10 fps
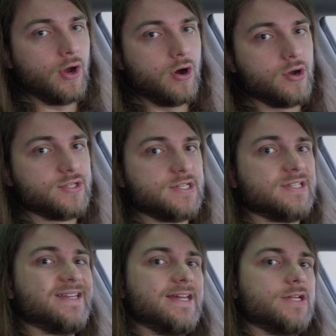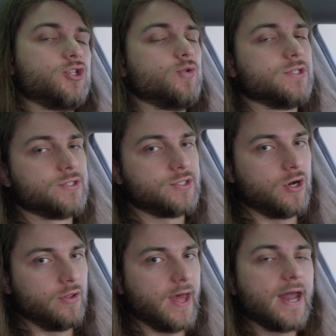harnesses needed to
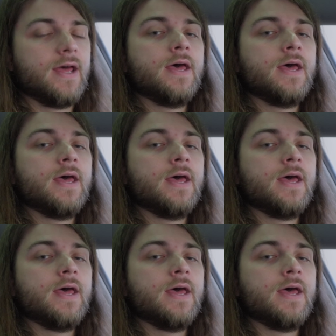install that.